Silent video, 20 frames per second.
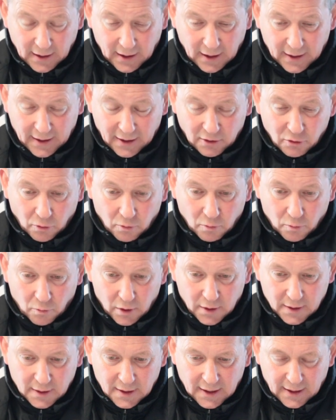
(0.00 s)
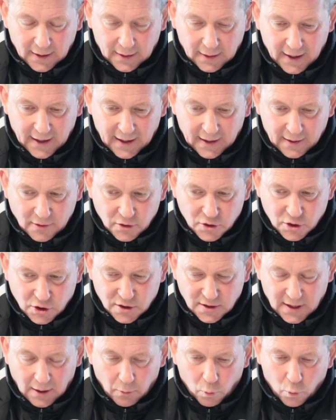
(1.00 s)
And I don't want to let
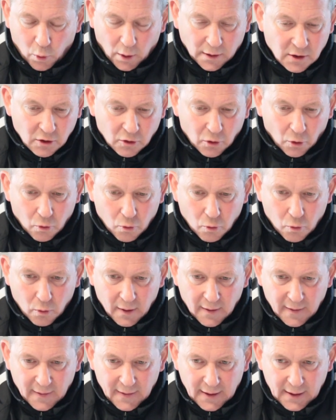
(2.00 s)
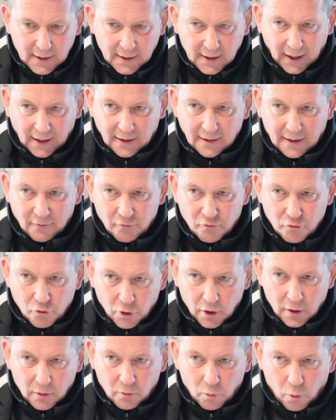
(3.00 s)
just that one goal kind of
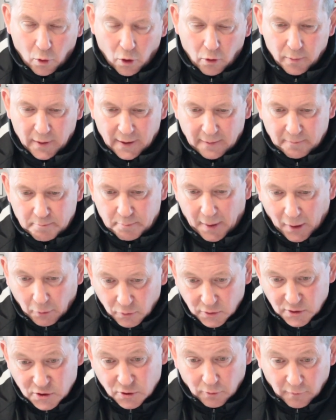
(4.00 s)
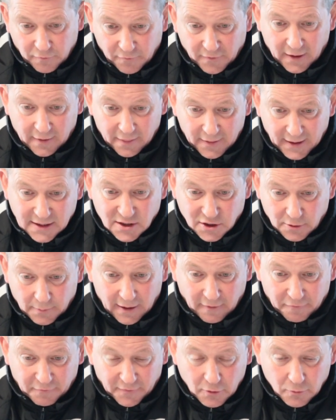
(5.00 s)
ruin what we've built so far. That's the
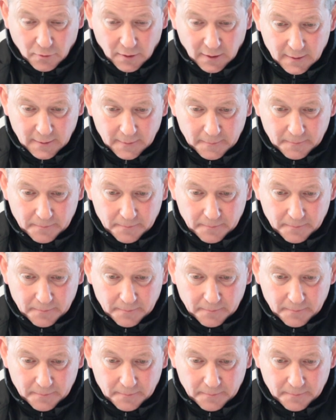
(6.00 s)
way I feel.